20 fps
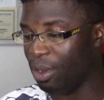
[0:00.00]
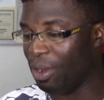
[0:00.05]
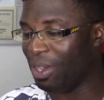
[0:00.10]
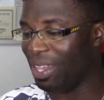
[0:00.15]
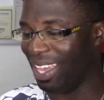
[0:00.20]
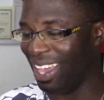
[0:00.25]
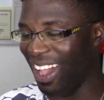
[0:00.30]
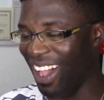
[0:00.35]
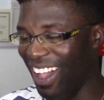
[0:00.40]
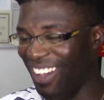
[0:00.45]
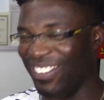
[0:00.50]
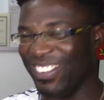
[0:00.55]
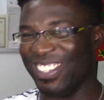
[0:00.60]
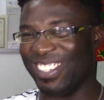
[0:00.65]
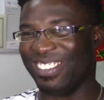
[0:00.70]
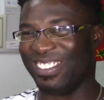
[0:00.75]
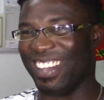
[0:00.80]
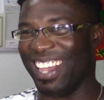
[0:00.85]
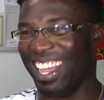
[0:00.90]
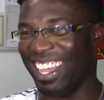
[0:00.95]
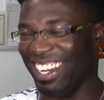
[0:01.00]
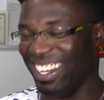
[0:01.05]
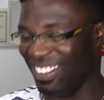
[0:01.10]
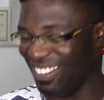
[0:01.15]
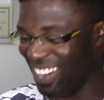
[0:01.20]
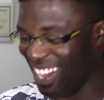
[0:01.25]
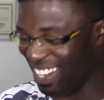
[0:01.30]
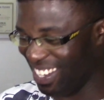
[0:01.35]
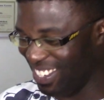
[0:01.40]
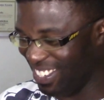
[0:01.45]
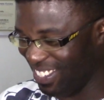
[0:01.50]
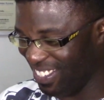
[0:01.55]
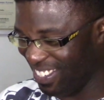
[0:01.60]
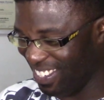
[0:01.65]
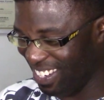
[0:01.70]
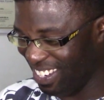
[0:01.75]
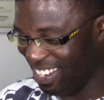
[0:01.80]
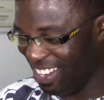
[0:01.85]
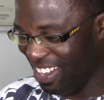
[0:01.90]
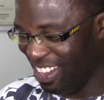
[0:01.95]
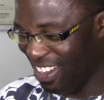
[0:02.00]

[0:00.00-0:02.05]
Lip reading: Okay, I was right, the raccoon.